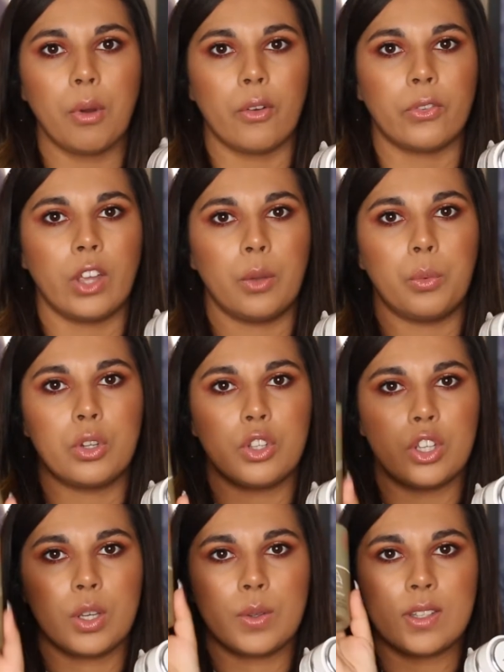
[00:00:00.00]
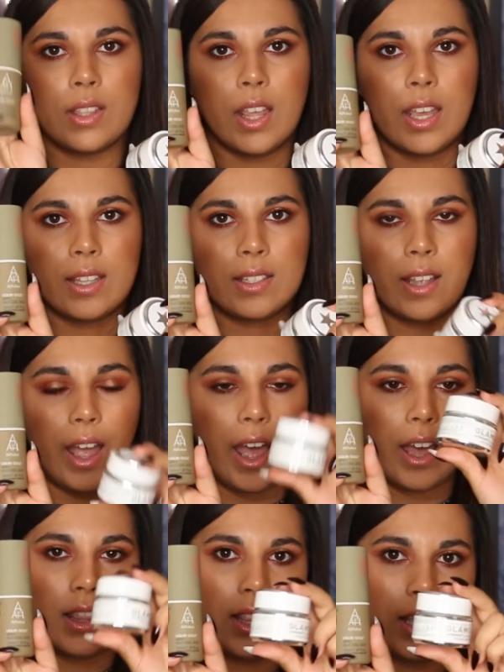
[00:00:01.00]
But obviously I wouldn't use this
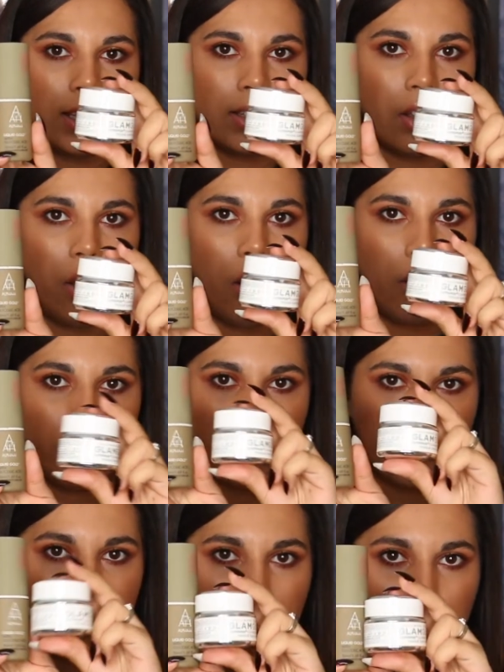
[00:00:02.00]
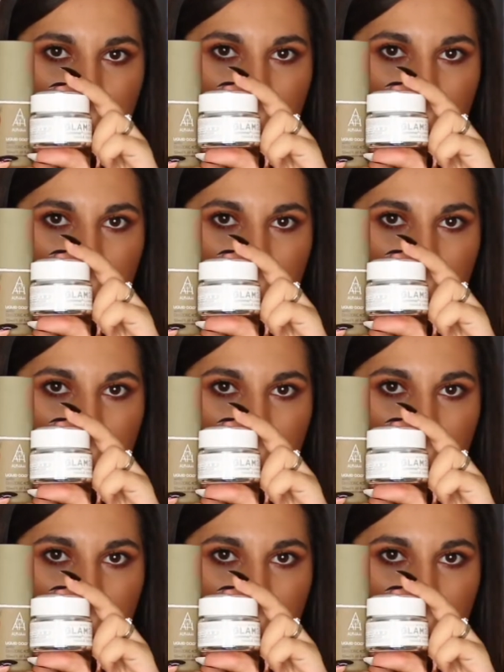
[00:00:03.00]
and this on the same